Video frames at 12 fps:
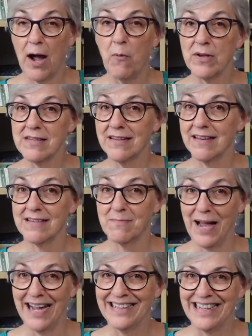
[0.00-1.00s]
I wasn't
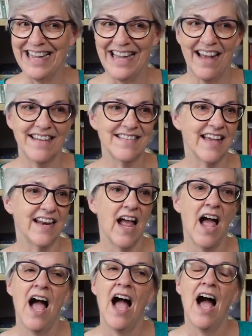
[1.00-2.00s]
expecting it. I said,
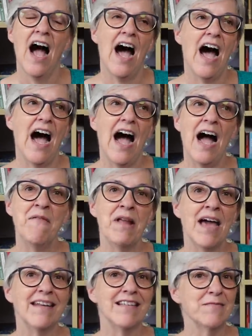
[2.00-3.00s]
I'm
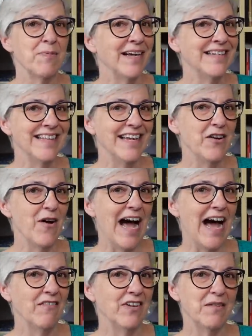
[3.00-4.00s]
not expecting that you
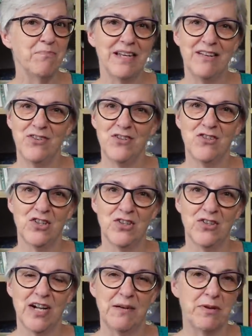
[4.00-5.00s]
have it, but if you
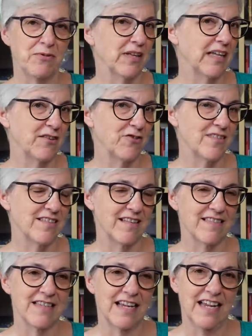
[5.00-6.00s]
do, I'd be really interested
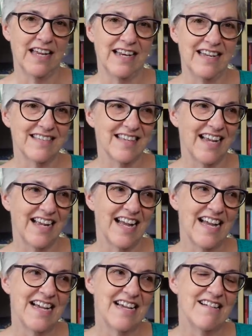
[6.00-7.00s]
in seeing it. And he's like,
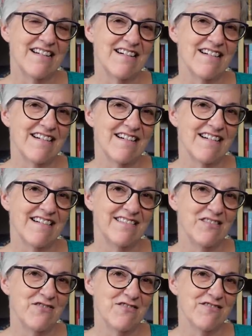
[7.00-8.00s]

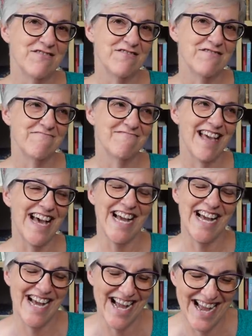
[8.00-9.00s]
no,
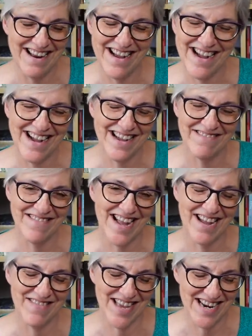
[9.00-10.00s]
I don't
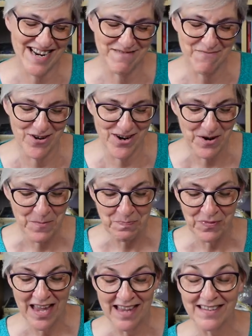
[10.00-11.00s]
have that anymore.
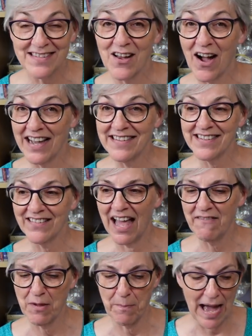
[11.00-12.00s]
So I still
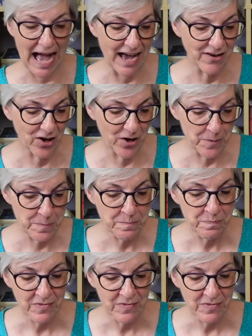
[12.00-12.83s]
have the pattern.